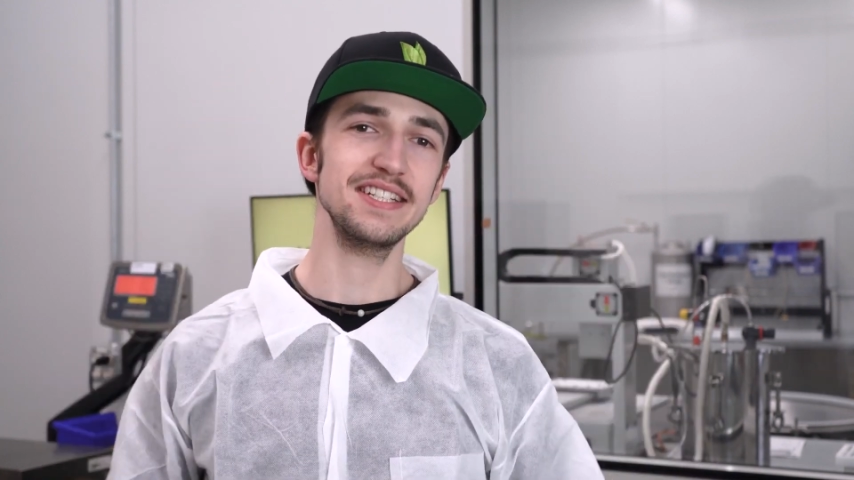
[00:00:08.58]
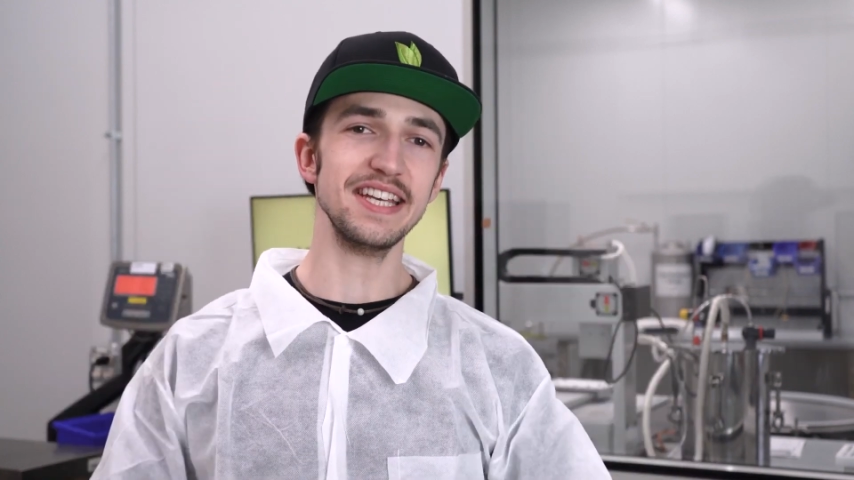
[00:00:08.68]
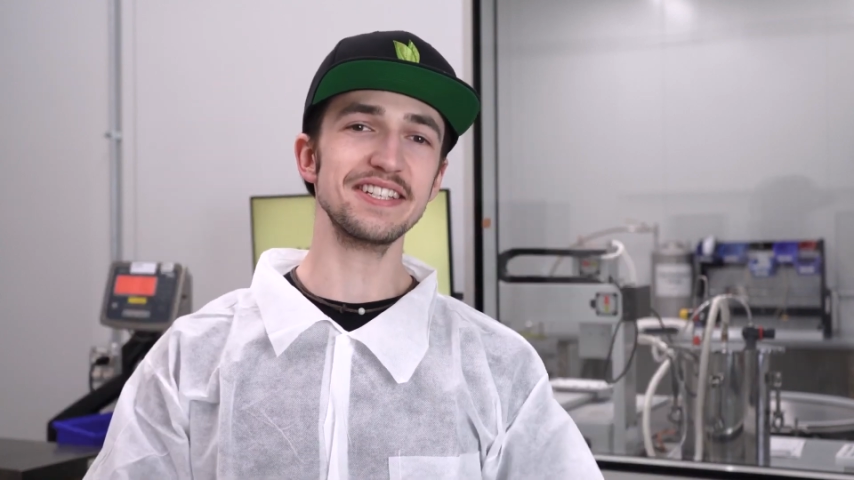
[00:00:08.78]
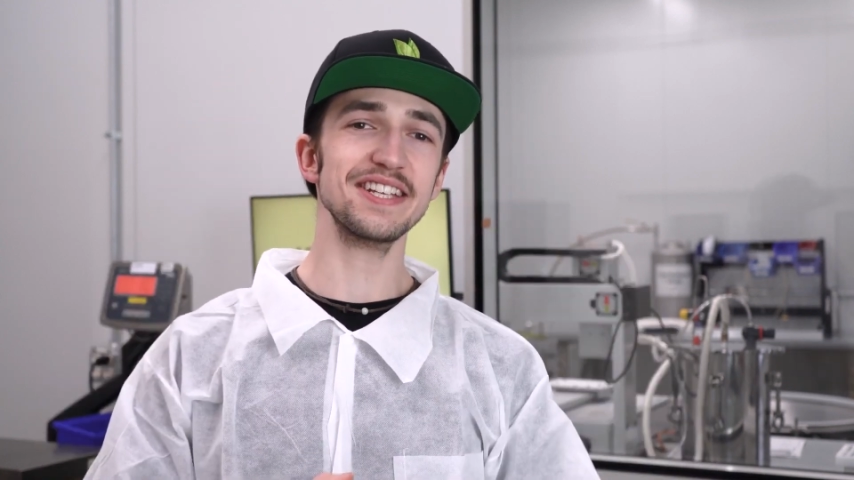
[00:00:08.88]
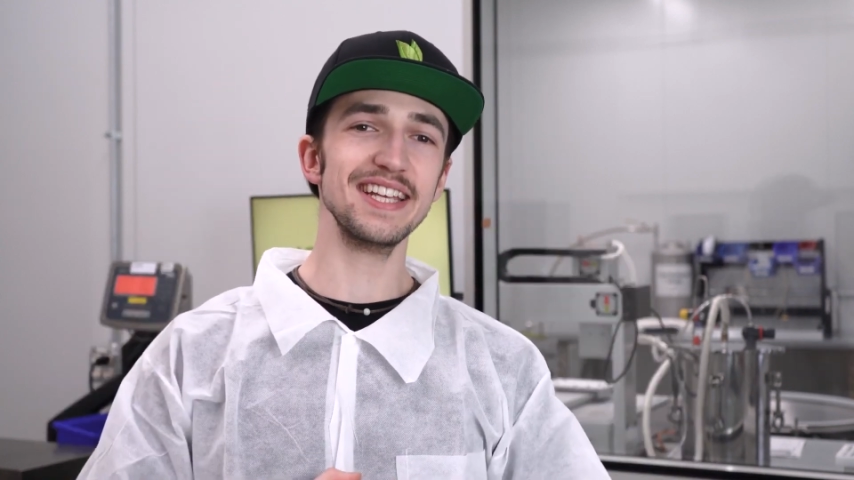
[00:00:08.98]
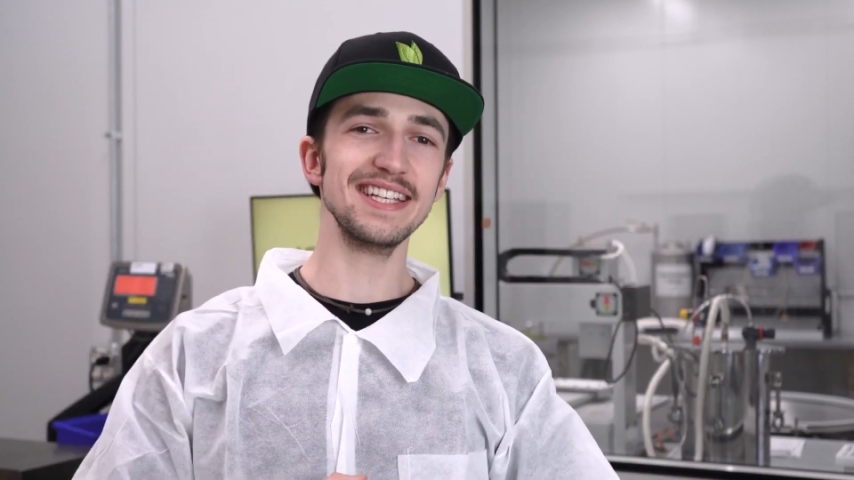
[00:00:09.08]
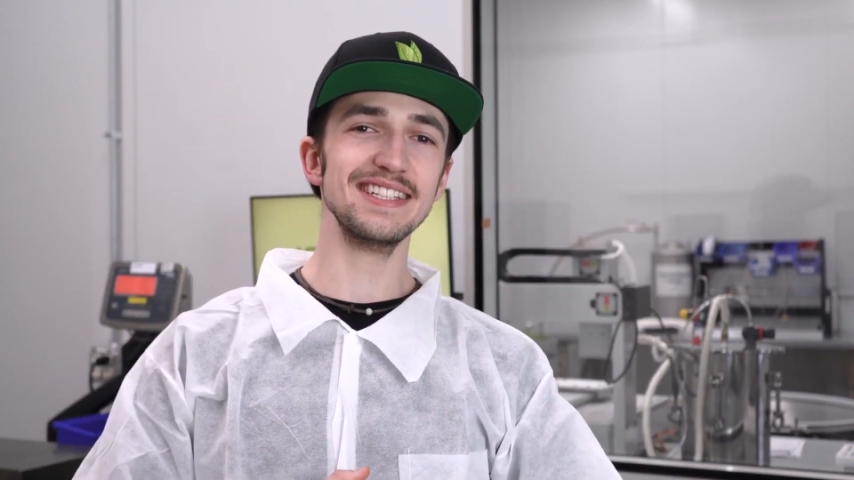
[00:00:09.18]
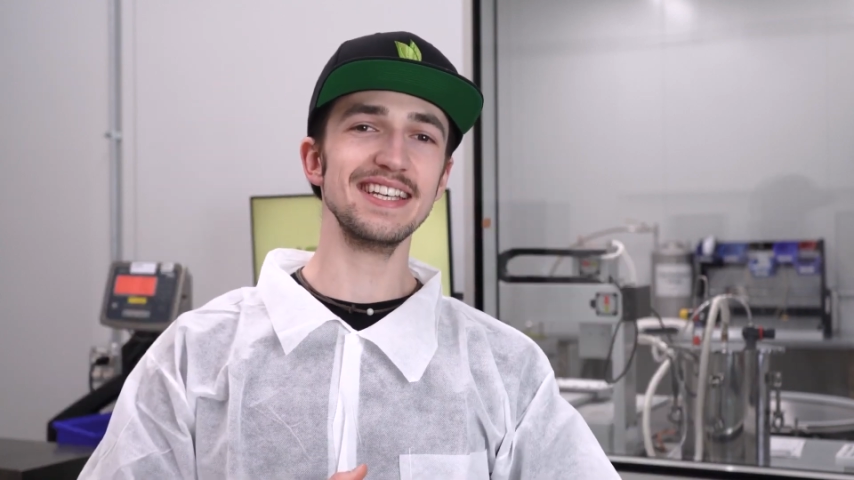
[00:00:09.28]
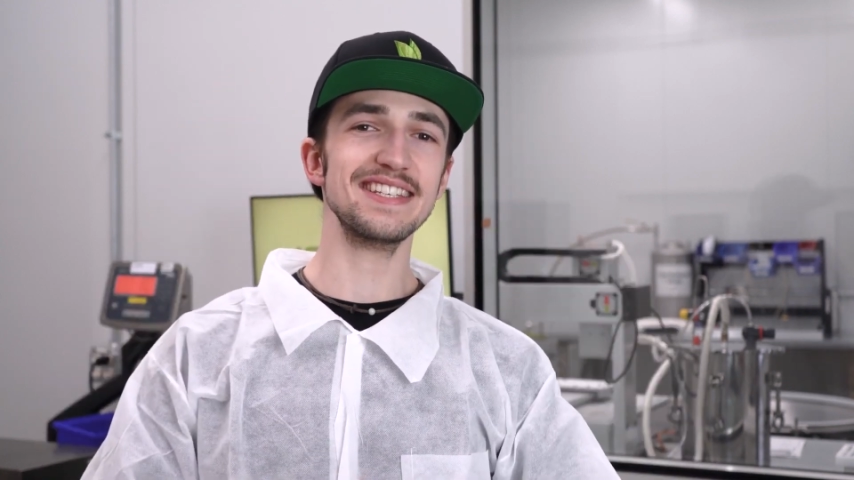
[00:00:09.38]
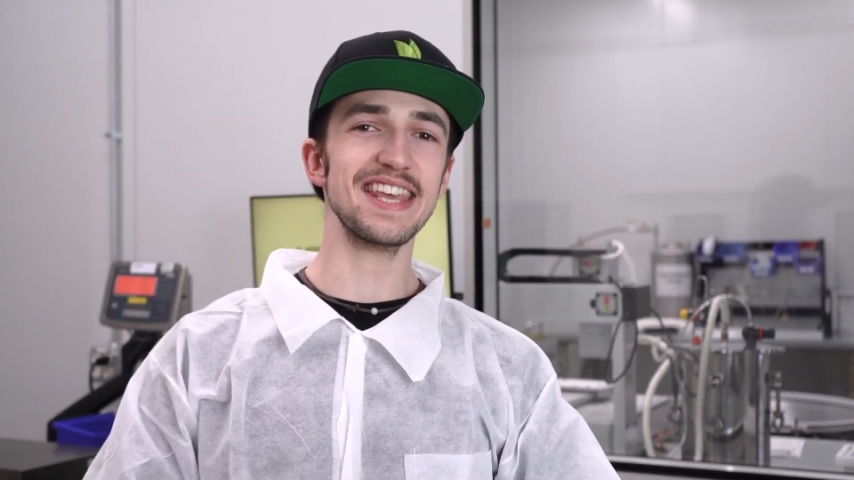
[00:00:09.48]

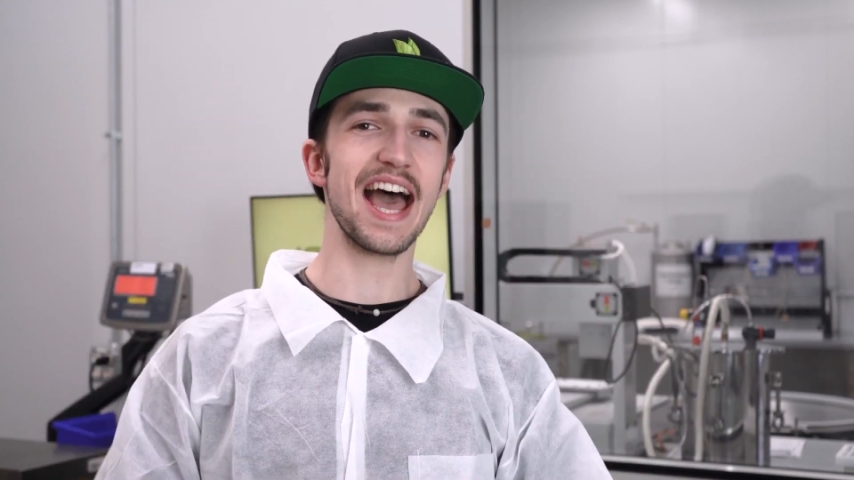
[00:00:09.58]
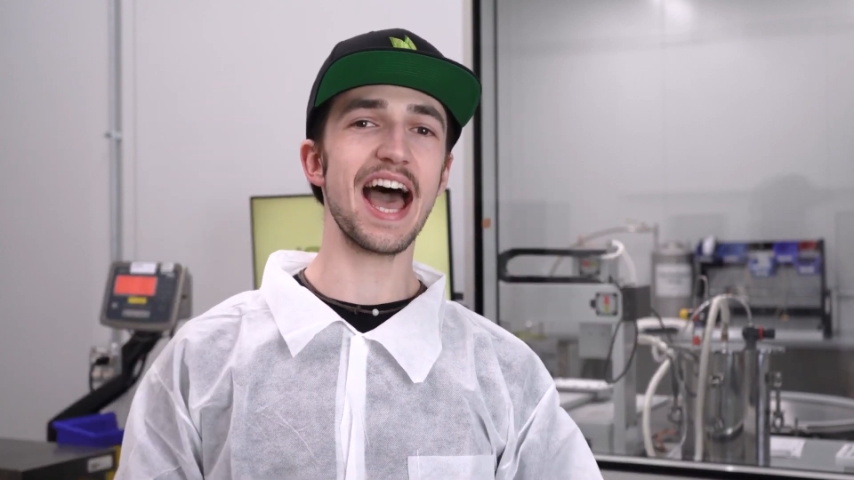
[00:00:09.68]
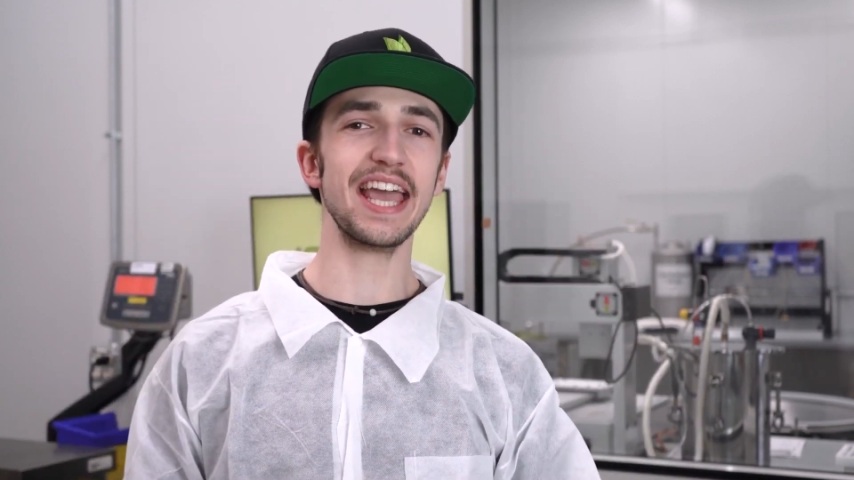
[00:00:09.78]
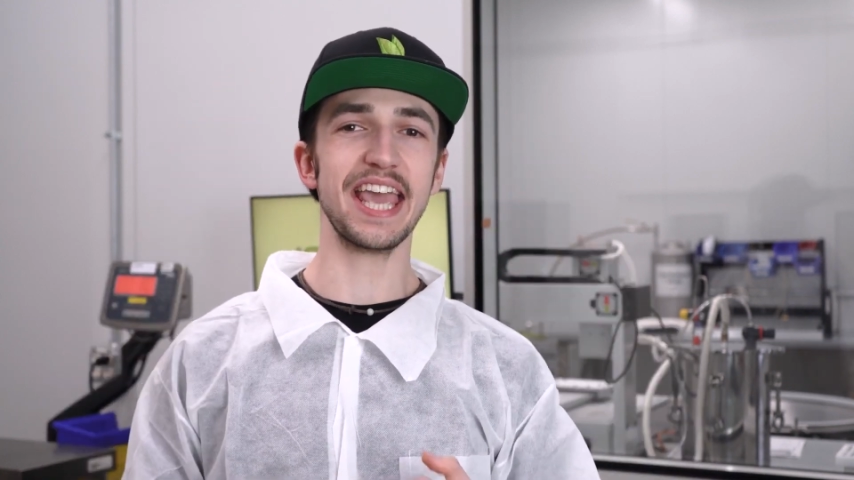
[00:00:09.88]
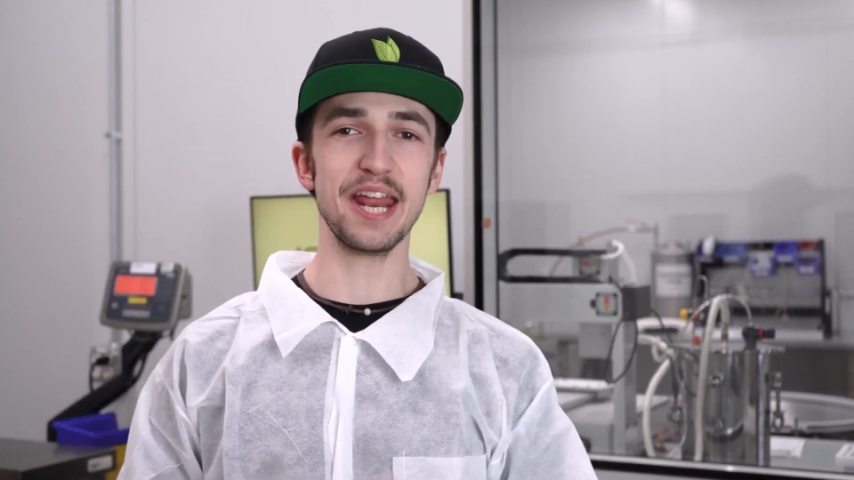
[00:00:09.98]
Distillate is the high